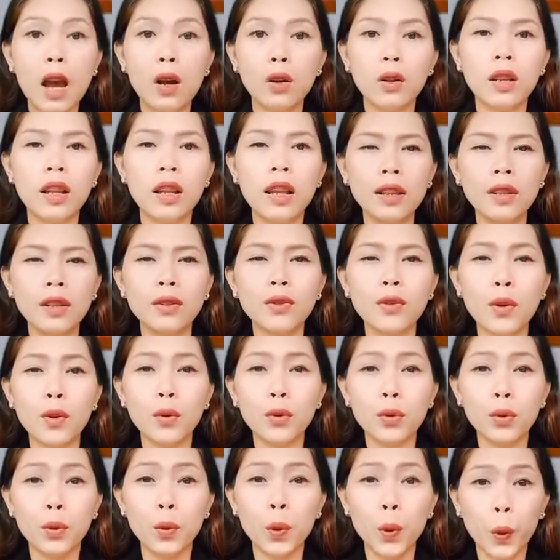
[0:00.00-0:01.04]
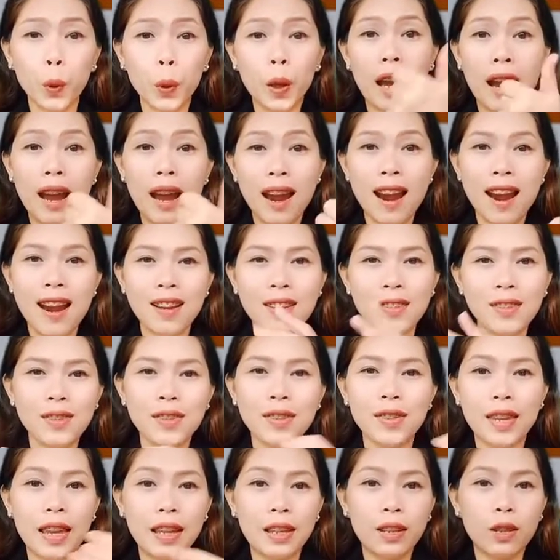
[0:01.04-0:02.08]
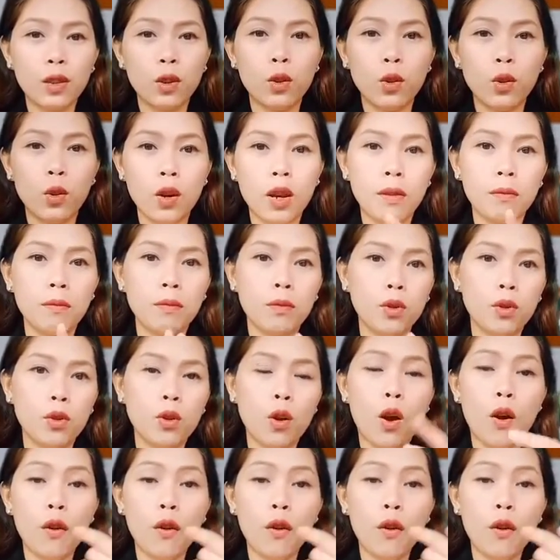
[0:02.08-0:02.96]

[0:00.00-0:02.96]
let's proceed to the arts and crafts of Thailand.